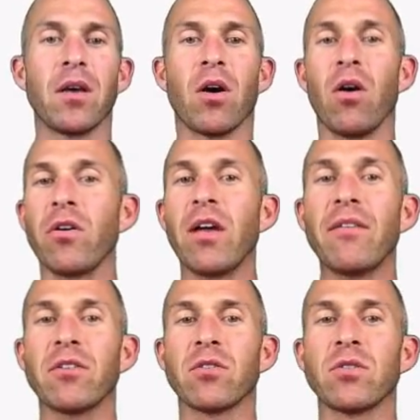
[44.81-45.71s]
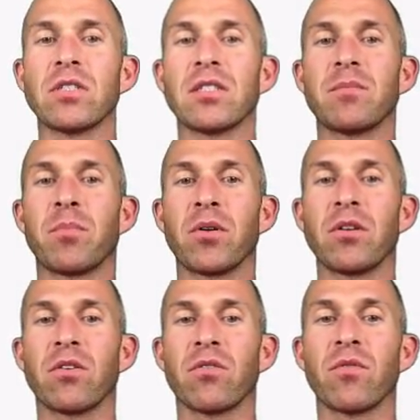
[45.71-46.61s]
All you have to do is put in
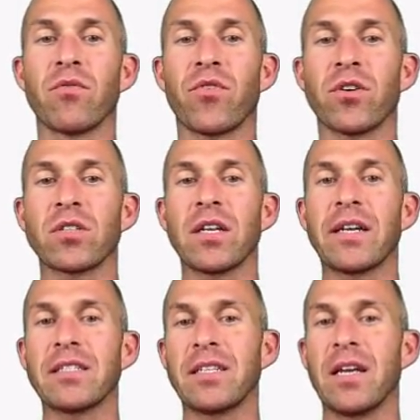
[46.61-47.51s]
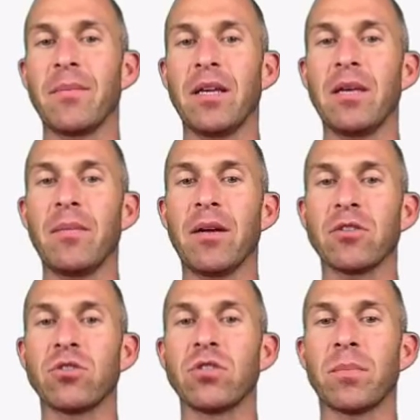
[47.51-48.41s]
your first, last name, email,
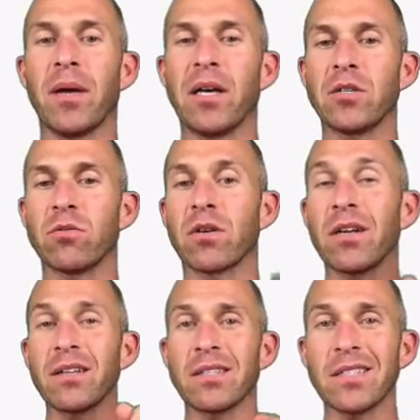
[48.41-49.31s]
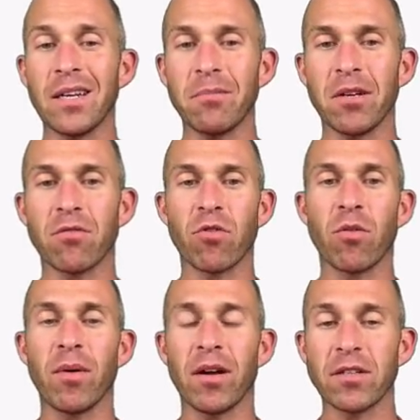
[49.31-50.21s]
choose a password, click this I'm not a
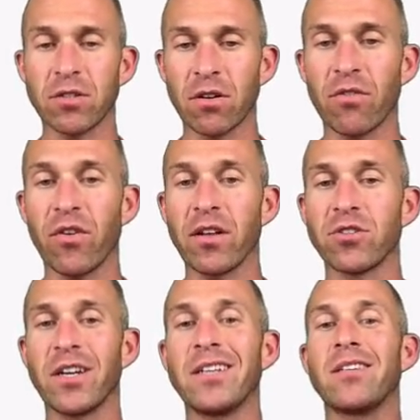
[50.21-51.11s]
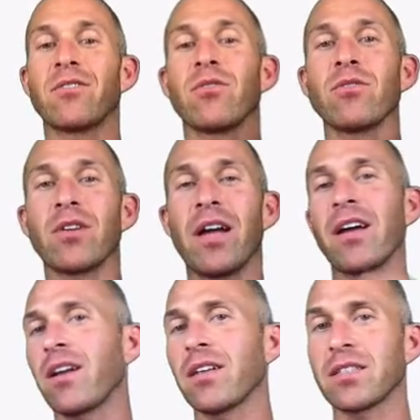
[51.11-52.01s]
robot, certify that you're 18 or older,
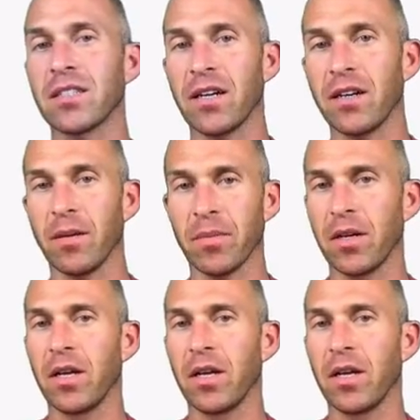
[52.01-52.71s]
and click sign up.